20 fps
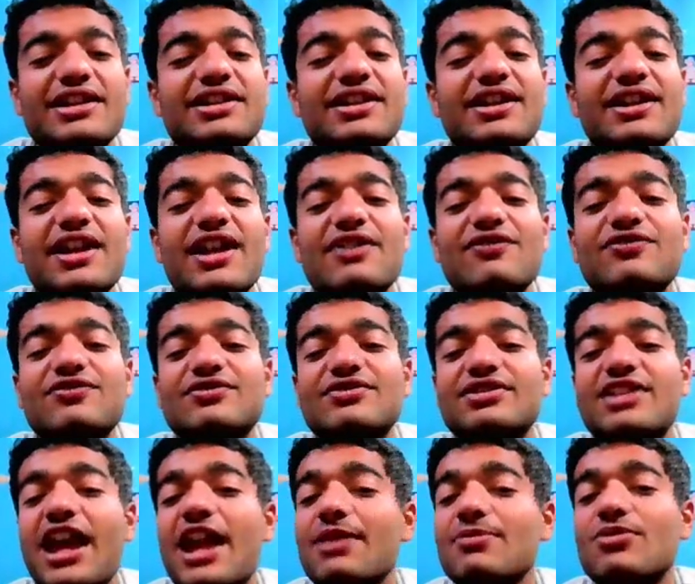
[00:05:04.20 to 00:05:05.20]
didn't have
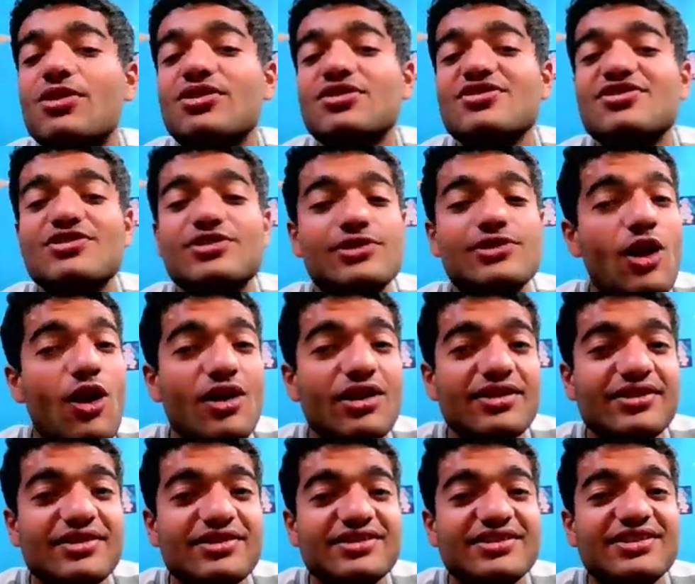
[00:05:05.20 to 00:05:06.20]
time on his clock.
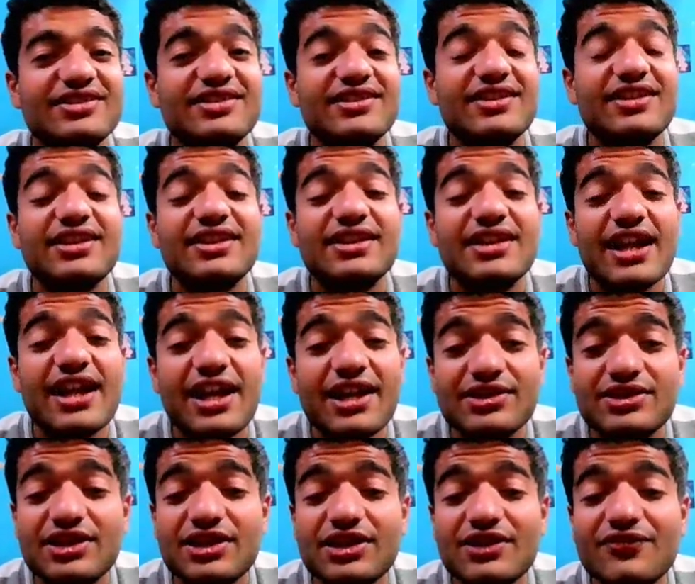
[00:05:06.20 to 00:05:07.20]

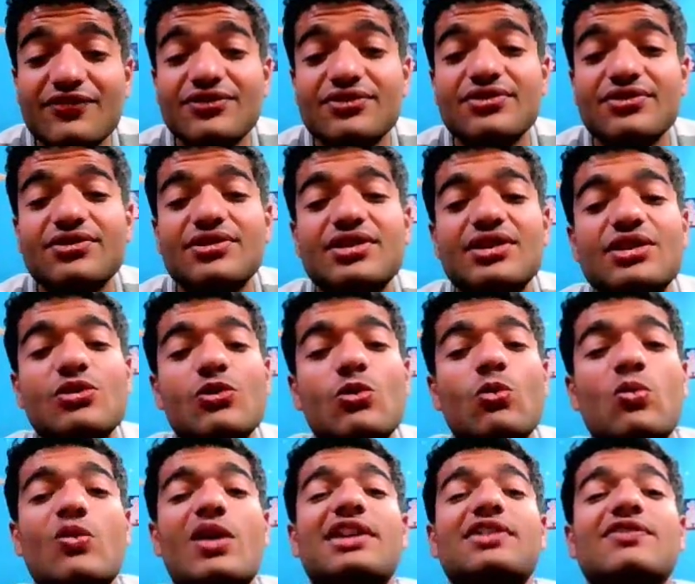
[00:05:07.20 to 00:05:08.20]
Therefore,
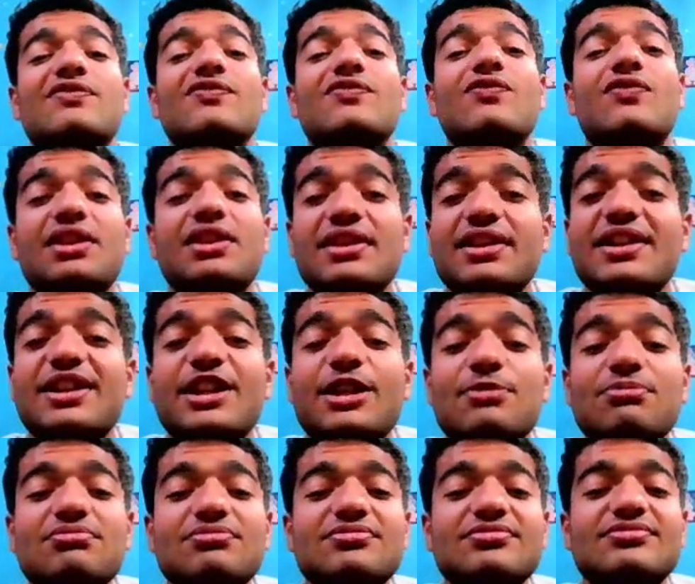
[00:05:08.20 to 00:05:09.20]
White won the
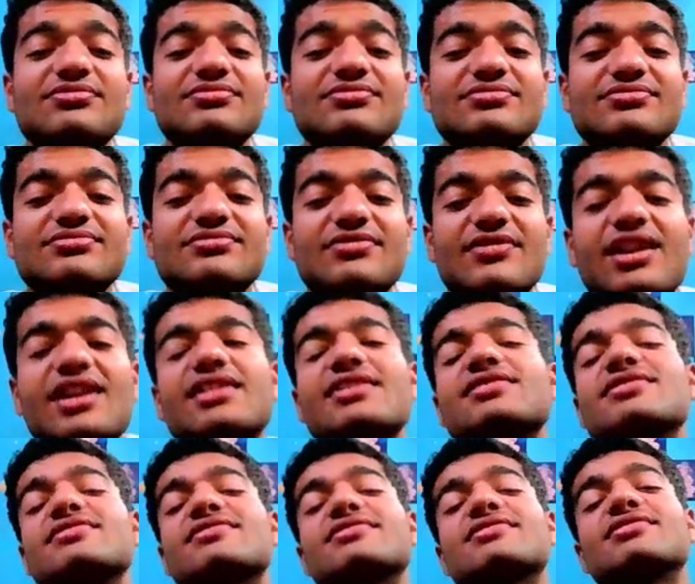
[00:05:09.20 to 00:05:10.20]
game. That
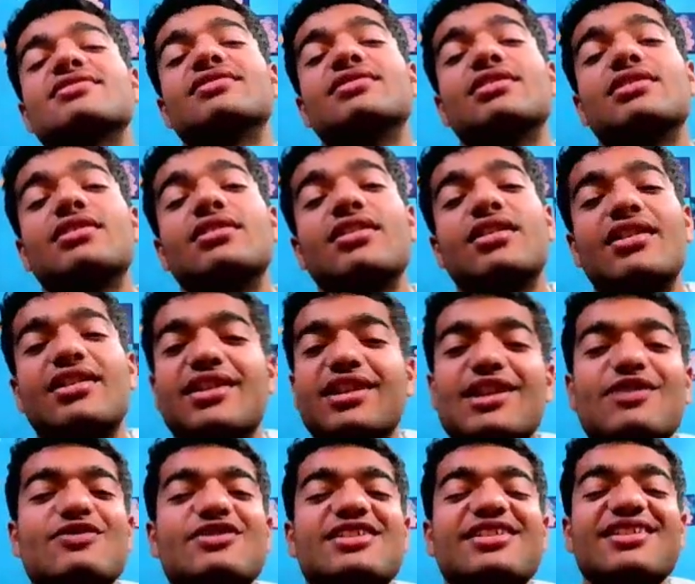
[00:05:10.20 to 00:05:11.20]
is,
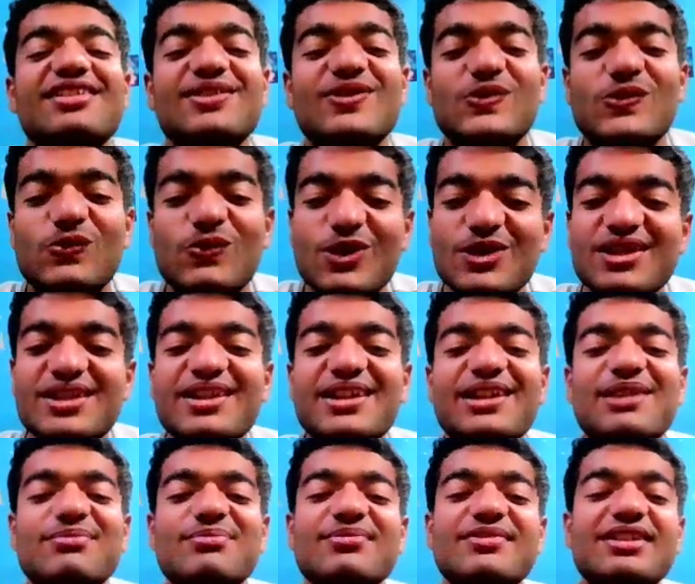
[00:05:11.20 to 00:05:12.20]
Levy won the
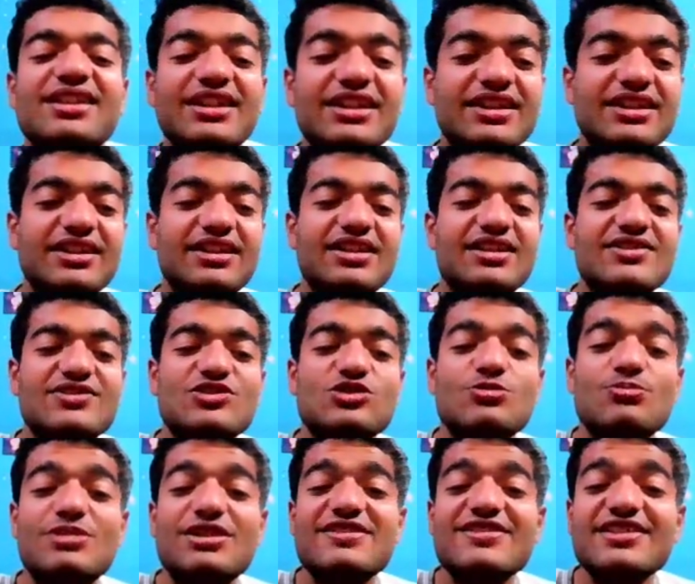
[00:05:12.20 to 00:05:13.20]
game. So
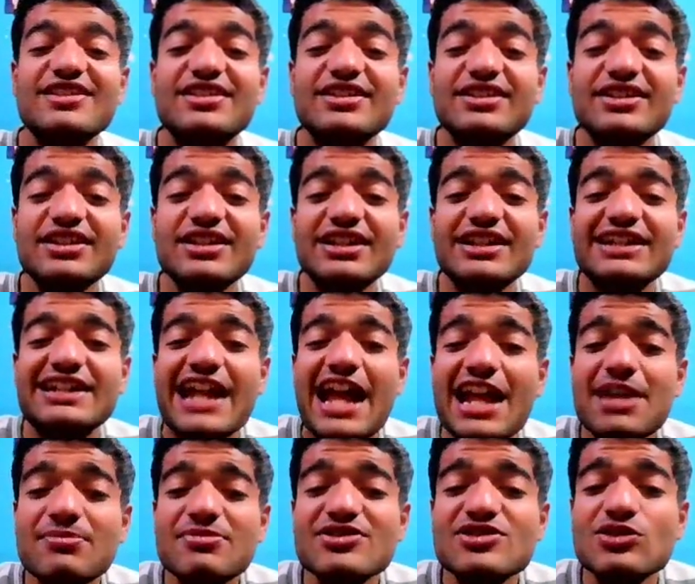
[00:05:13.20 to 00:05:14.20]
basically,
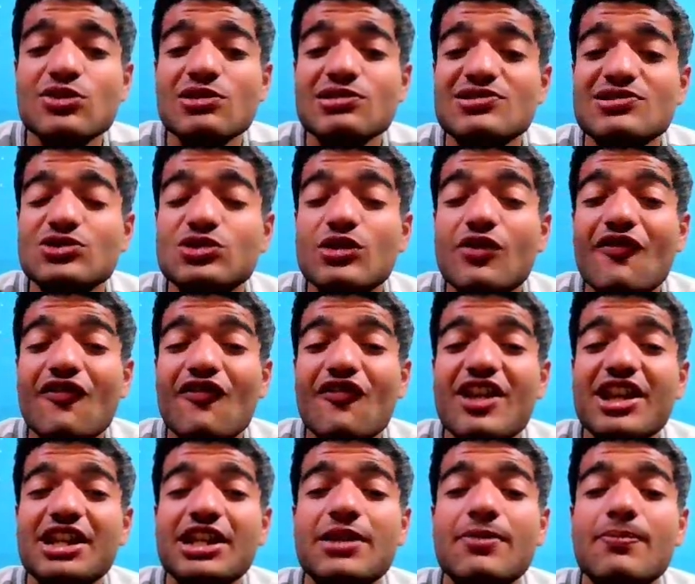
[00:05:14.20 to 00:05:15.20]
time is also a
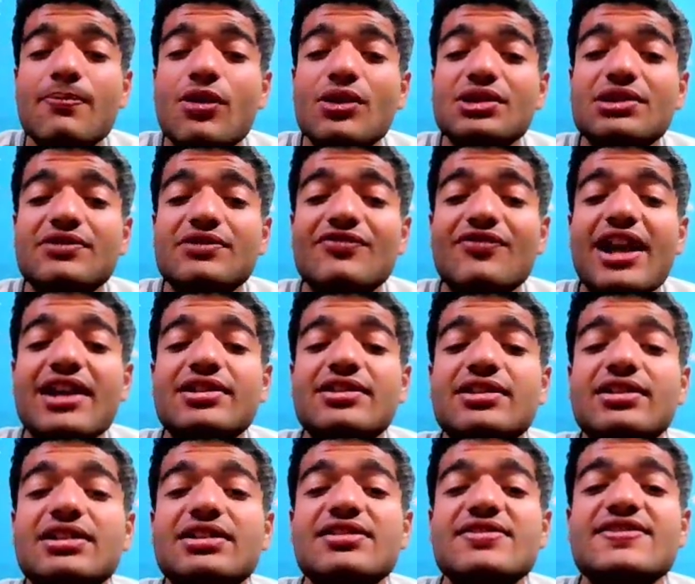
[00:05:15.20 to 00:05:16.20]
very important factor
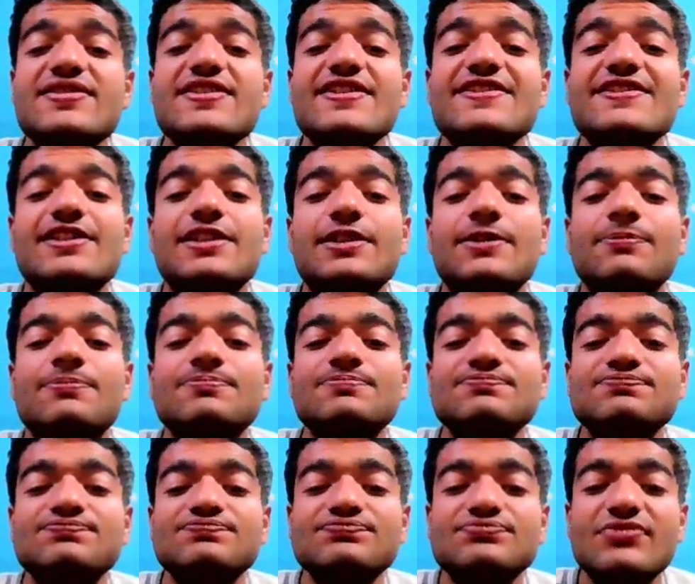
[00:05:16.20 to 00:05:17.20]
in a chess game.
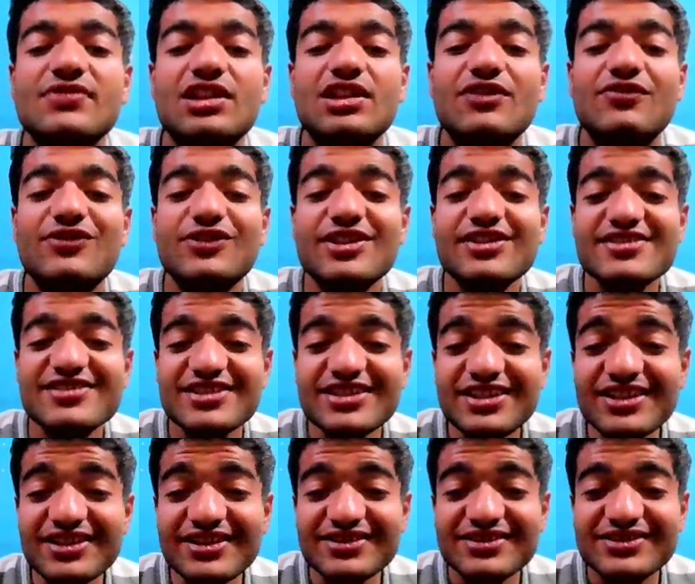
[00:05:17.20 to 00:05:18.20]
If you can
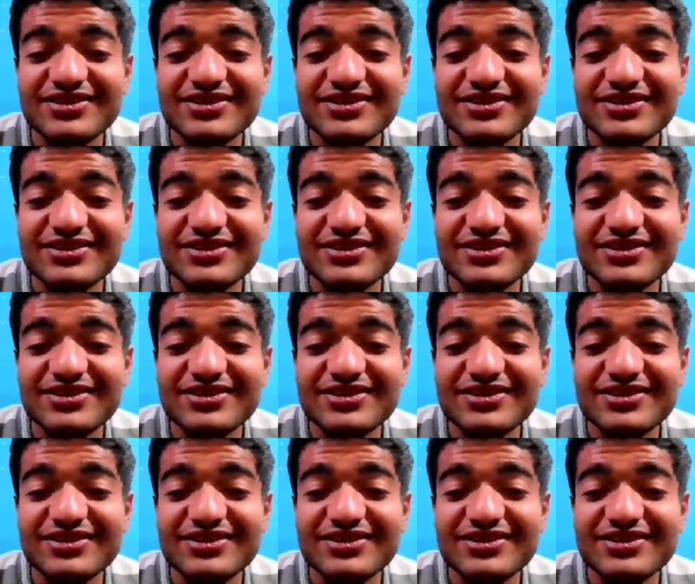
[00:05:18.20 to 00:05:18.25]
see,